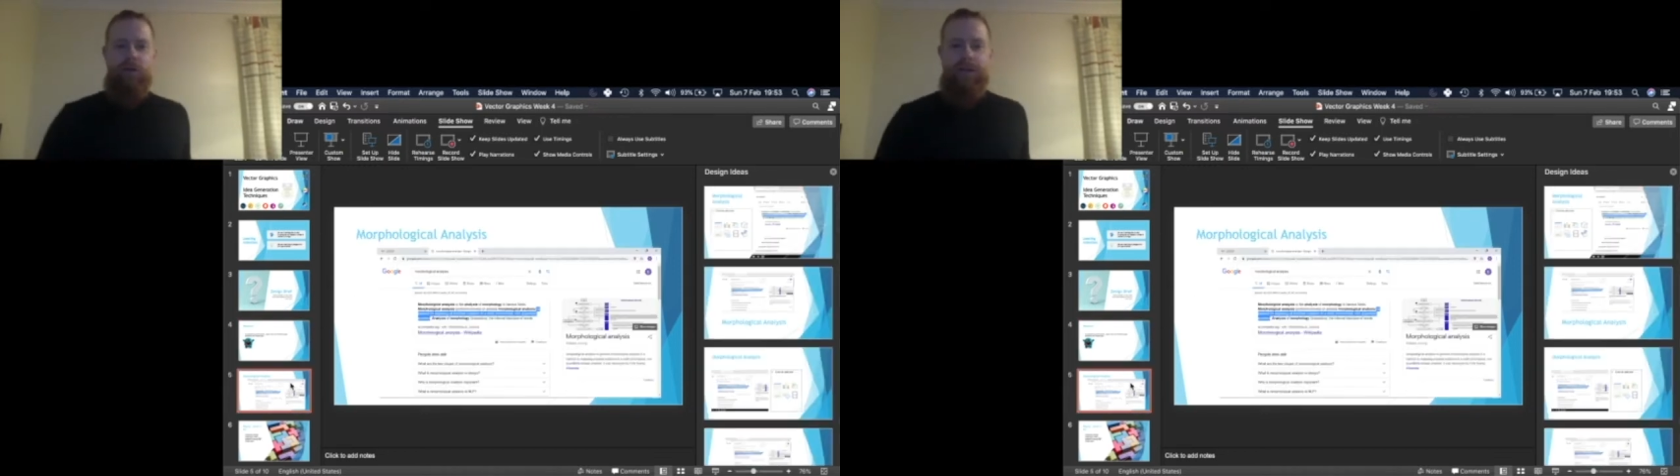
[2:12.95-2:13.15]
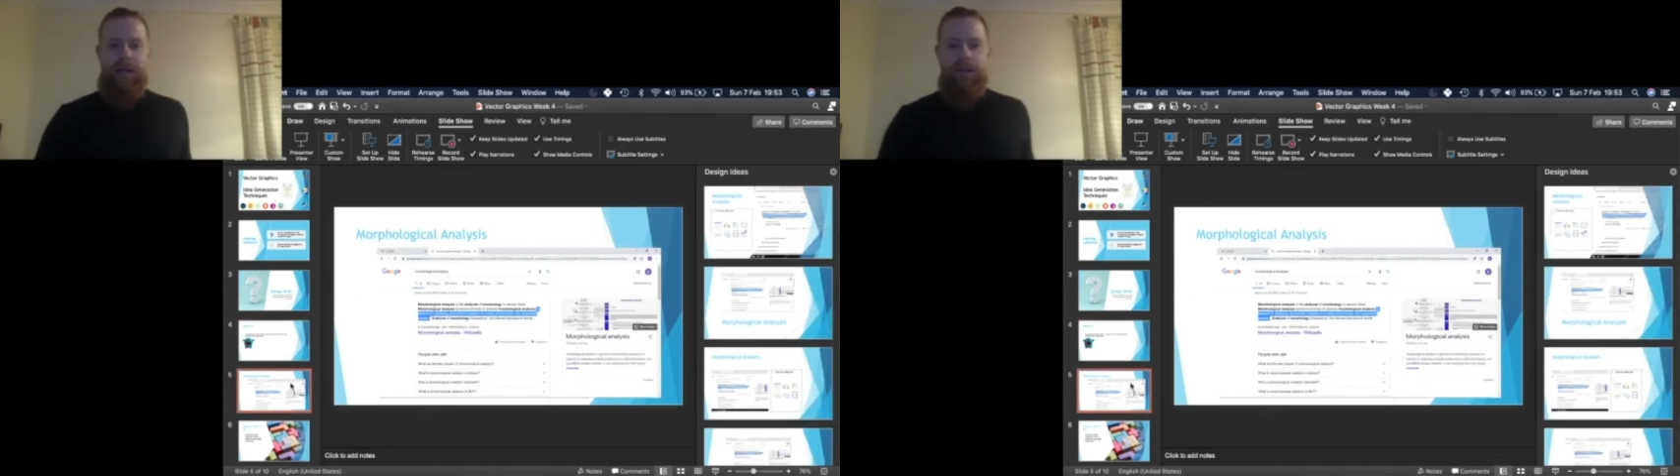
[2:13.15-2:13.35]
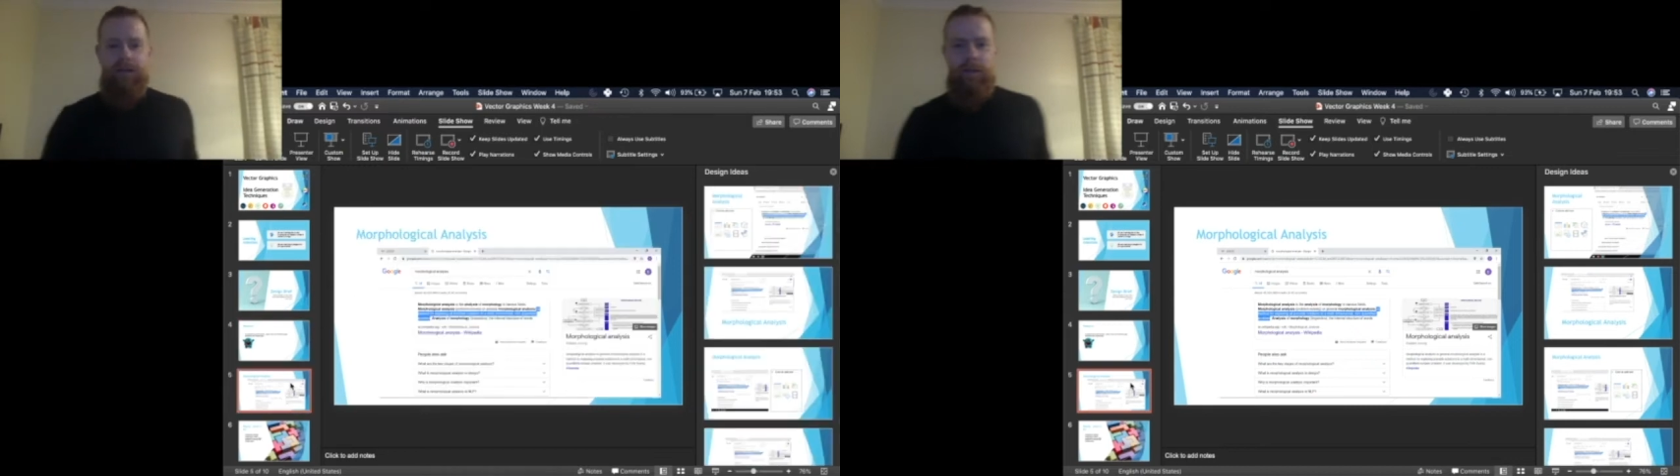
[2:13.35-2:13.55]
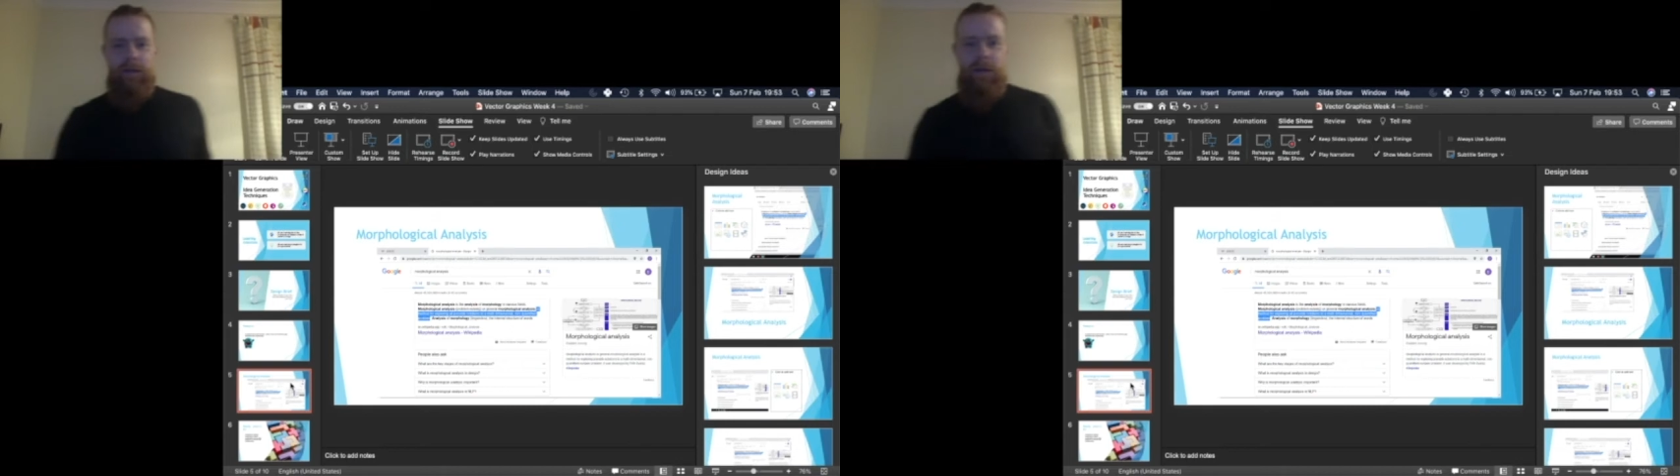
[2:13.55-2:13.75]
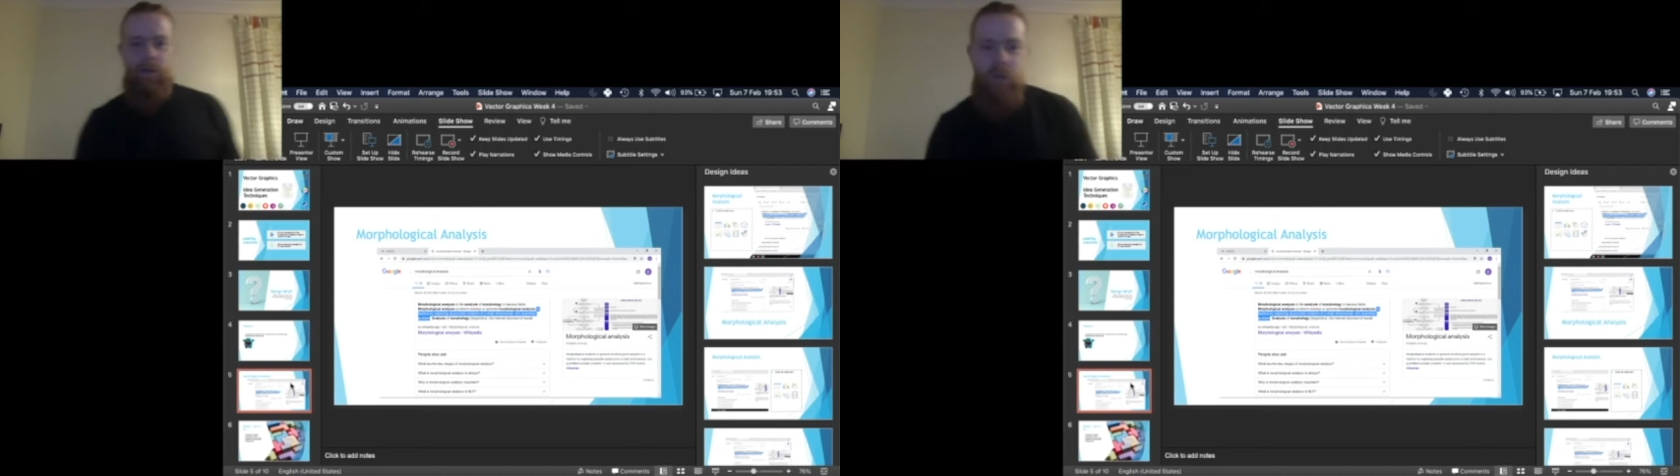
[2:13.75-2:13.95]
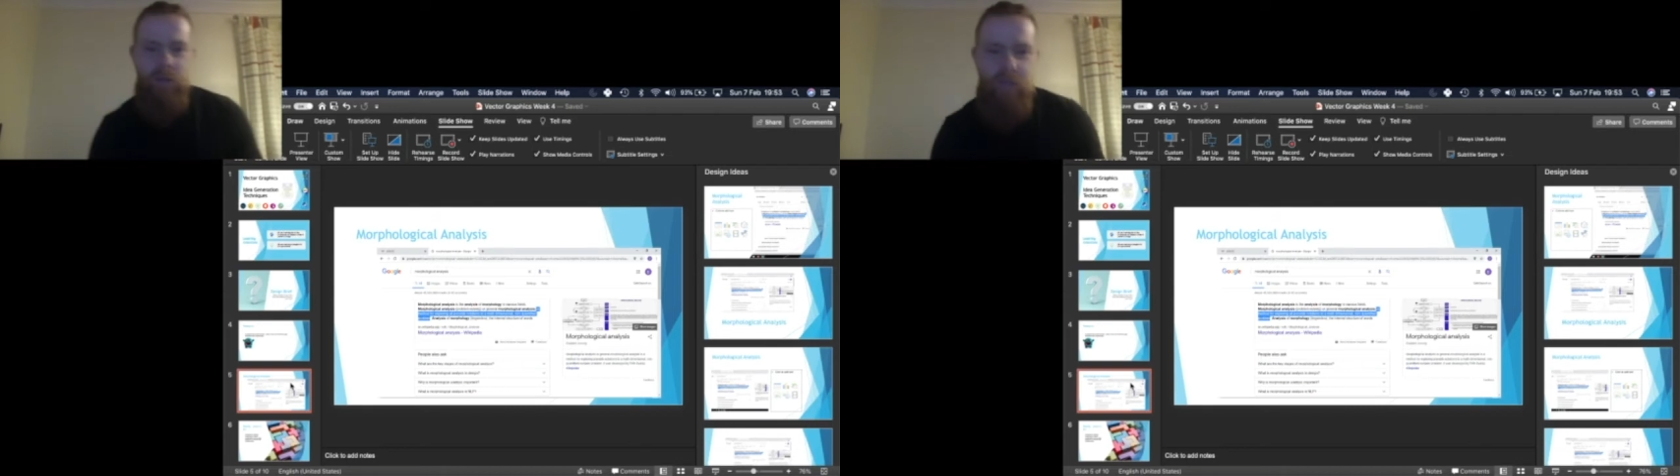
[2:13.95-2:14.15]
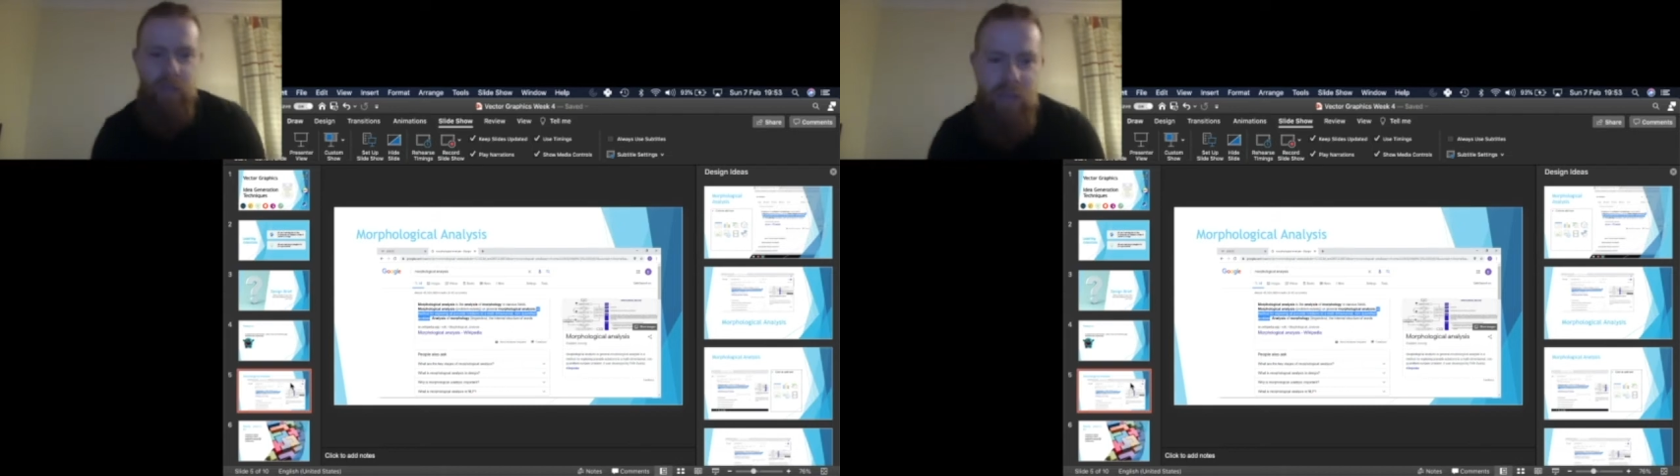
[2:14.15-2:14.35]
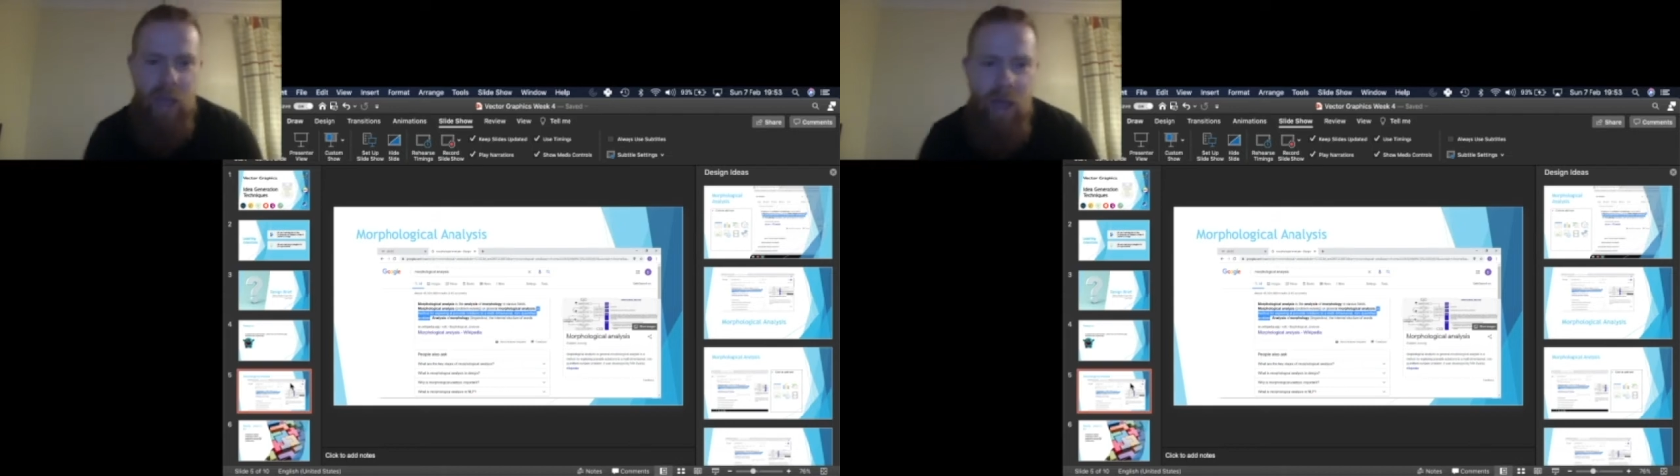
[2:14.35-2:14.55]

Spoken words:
answer there, which is